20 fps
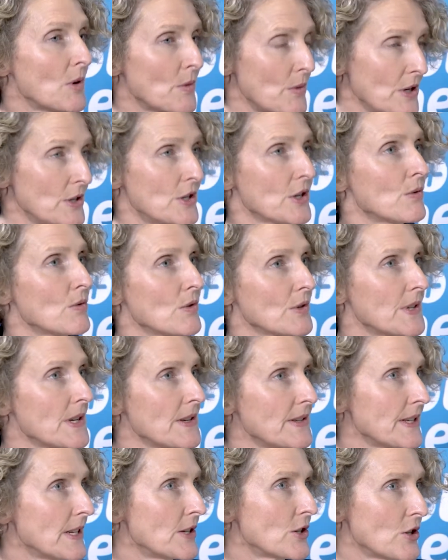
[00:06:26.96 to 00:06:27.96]
but we do also
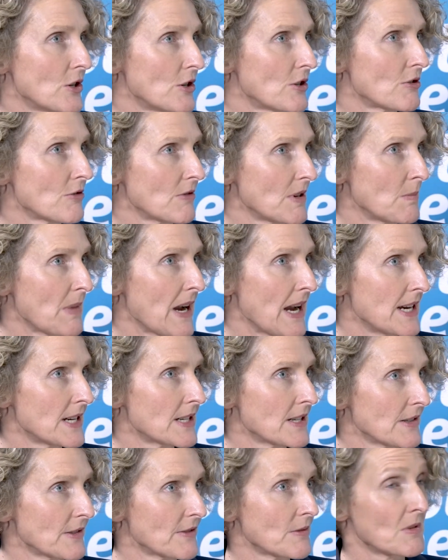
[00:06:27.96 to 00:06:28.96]
see tertiary
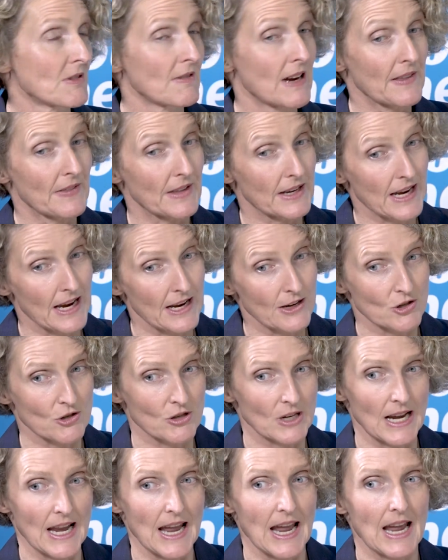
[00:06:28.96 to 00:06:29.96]
patients from around the
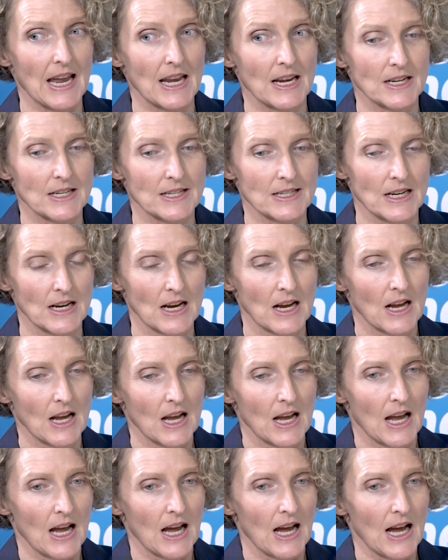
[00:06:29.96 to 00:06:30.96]
country, and
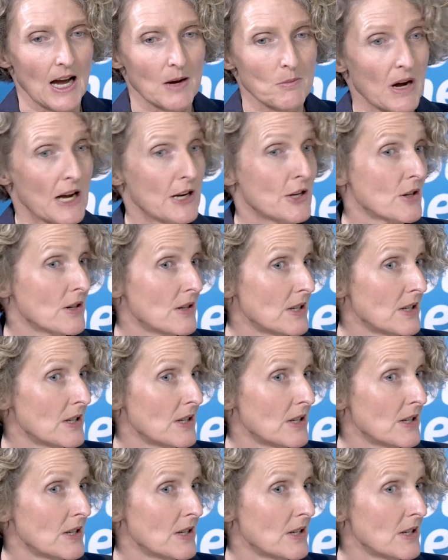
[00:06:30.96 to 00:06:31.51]
I